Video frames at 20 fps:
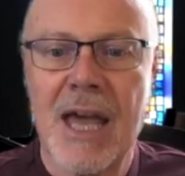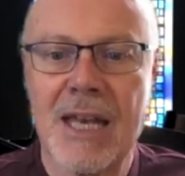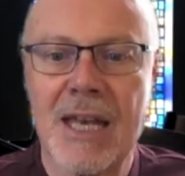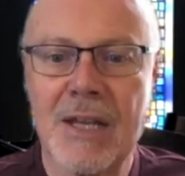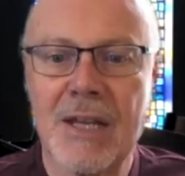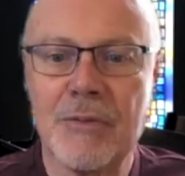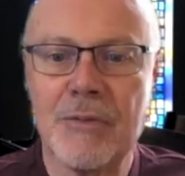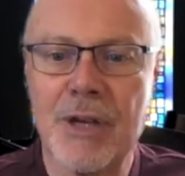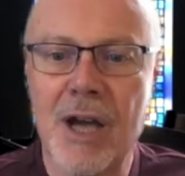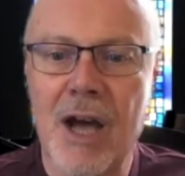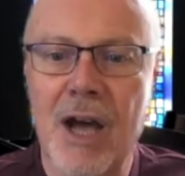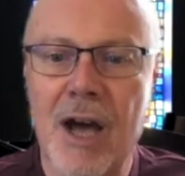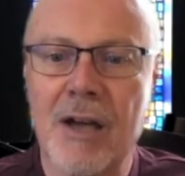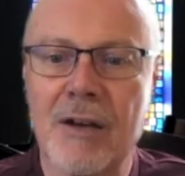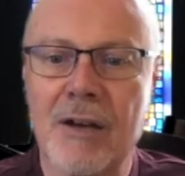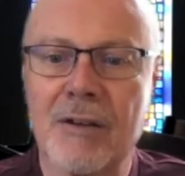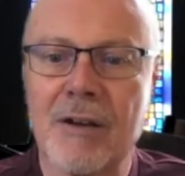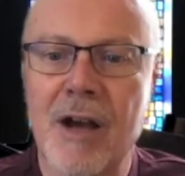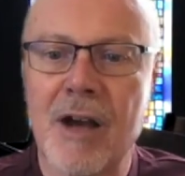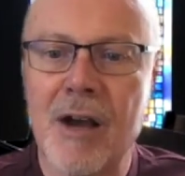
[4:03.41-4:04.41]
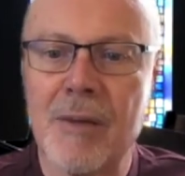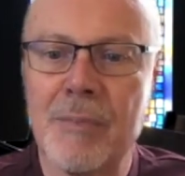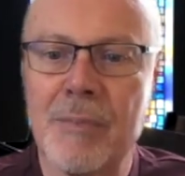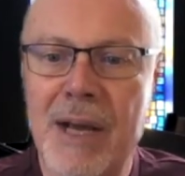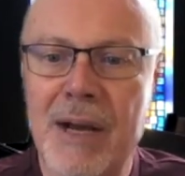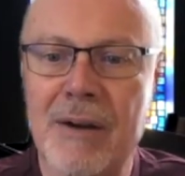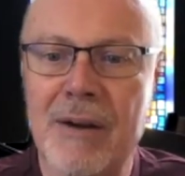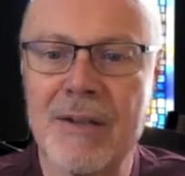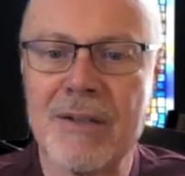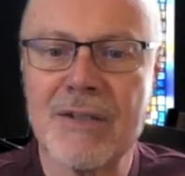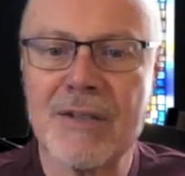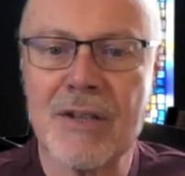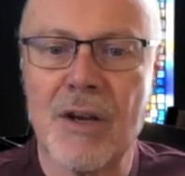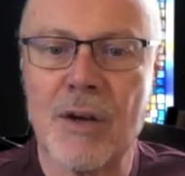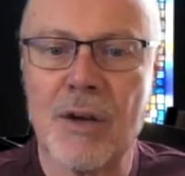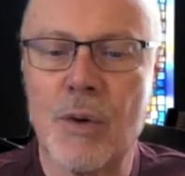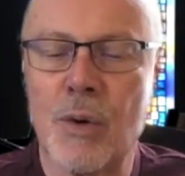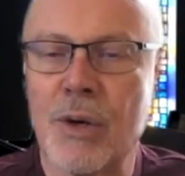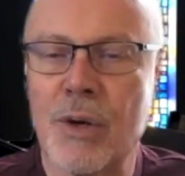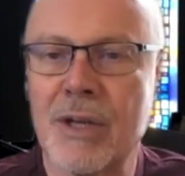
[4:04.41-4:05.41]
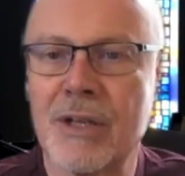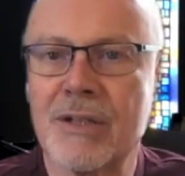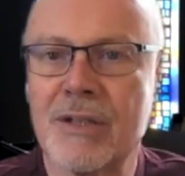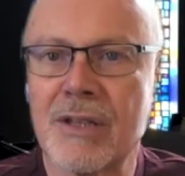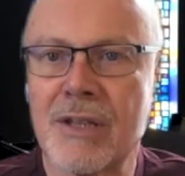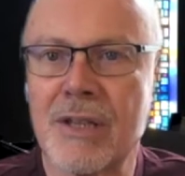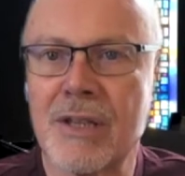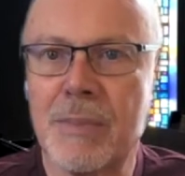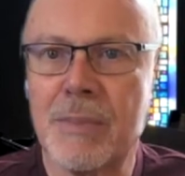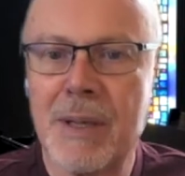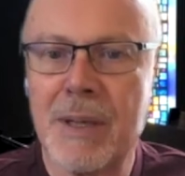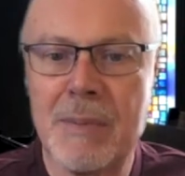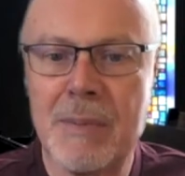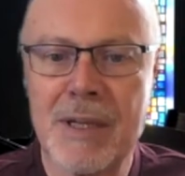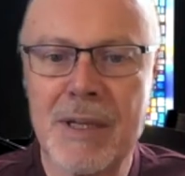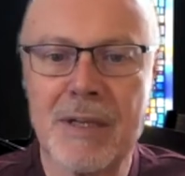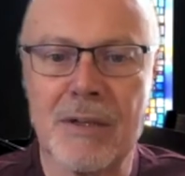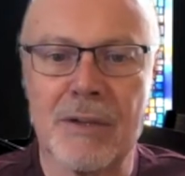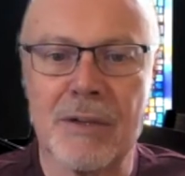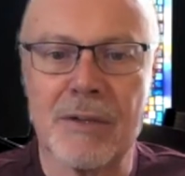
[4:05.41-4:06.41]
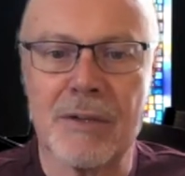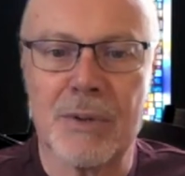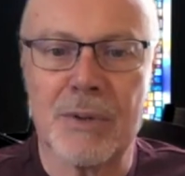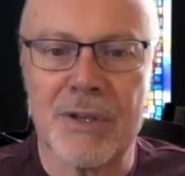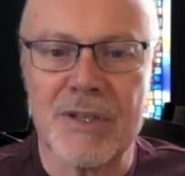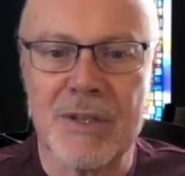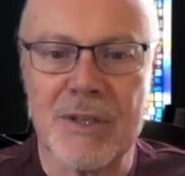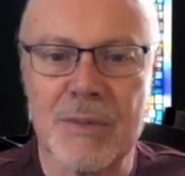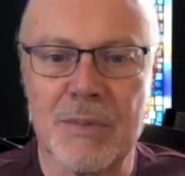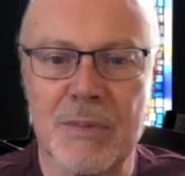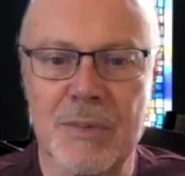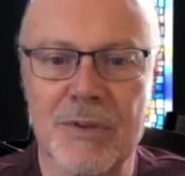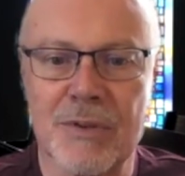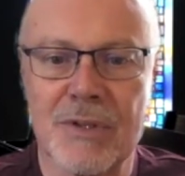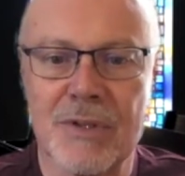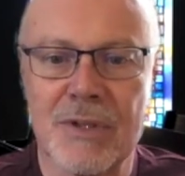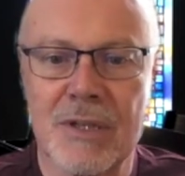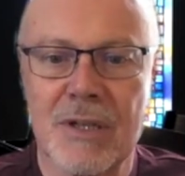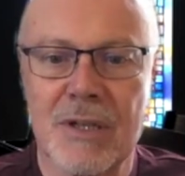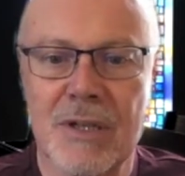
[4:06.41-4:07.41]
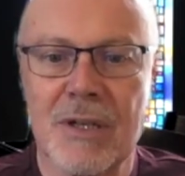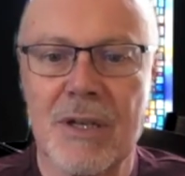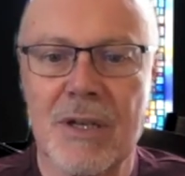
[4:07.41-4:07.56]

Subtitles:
And if we honor our parents according to the biblical principles,